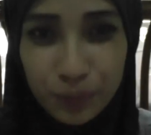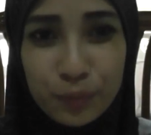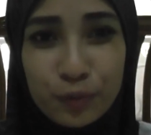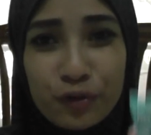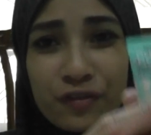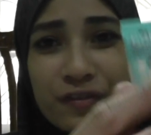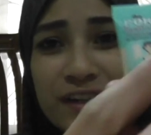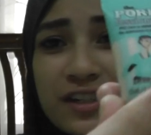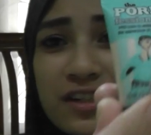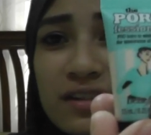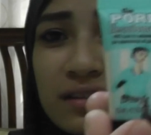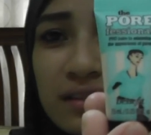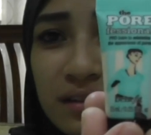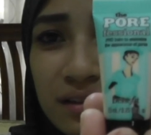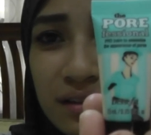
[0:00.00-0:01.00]

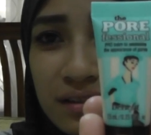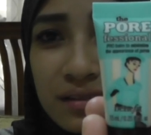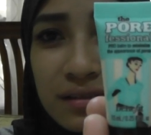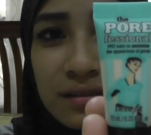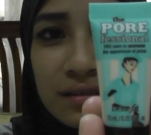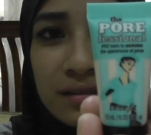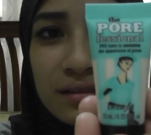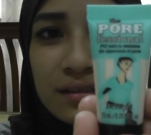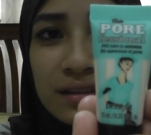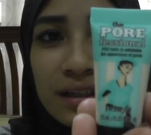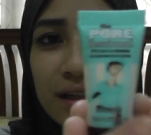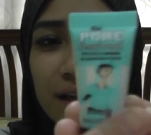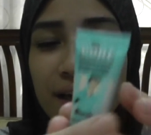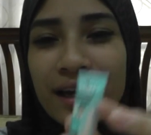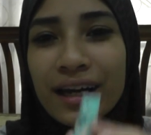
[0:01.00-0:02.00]
POREfessional.
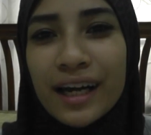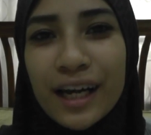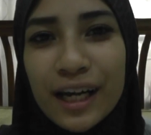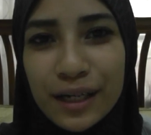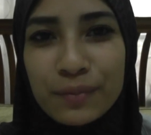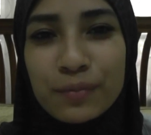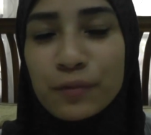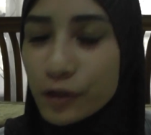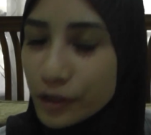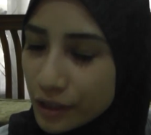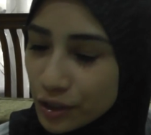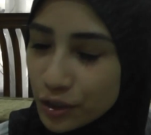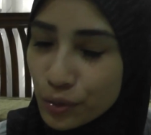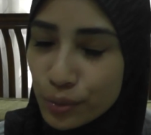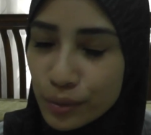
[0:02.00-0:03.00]
I'm
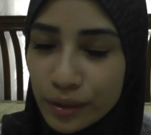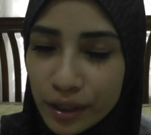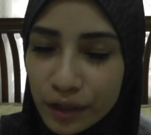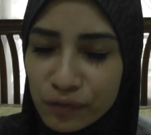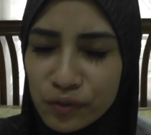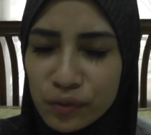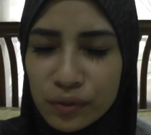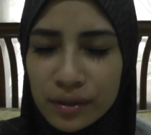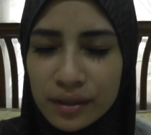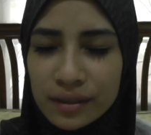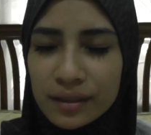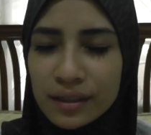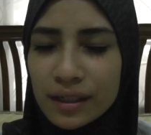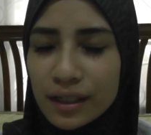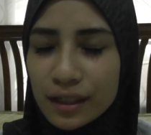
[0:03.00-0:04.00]
pretty sure
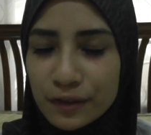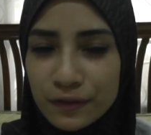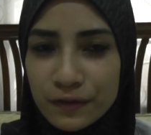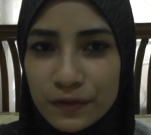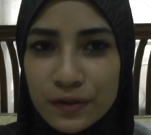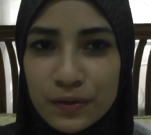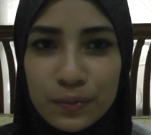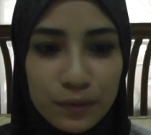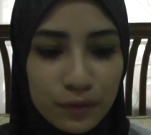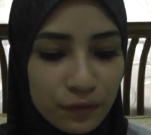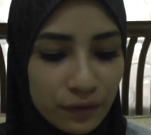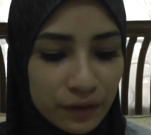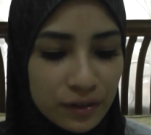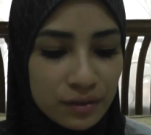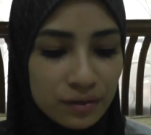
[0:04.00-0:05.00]
everyone loves this
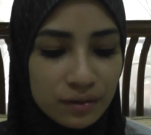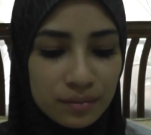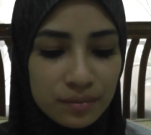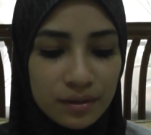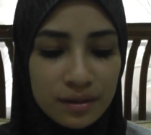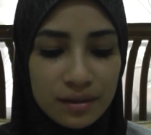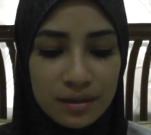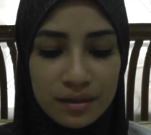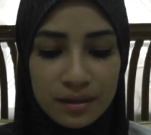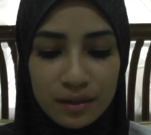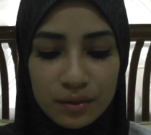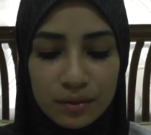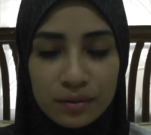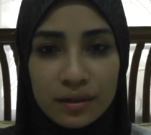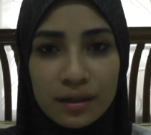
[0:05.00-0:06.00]
POREfessional because it's
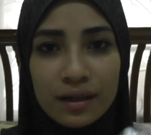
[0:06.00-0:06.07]
like good.